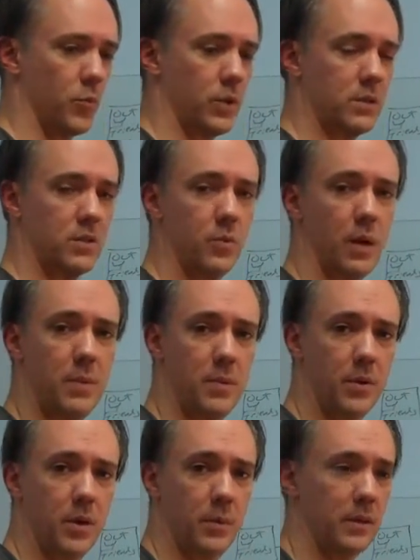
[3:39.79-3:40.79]
reasons why
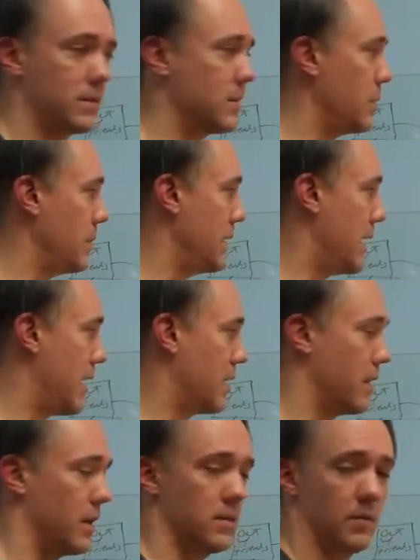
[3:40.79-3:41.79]
people come in to see me,
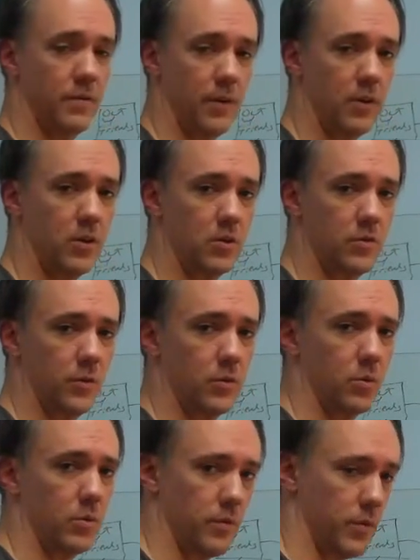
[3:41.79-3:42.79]
and it's a very useful
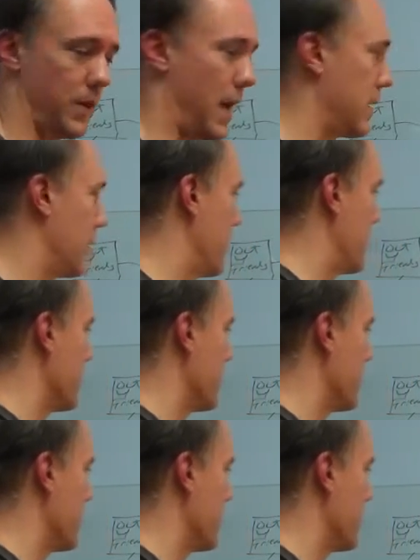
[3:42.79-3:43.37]
tool for that.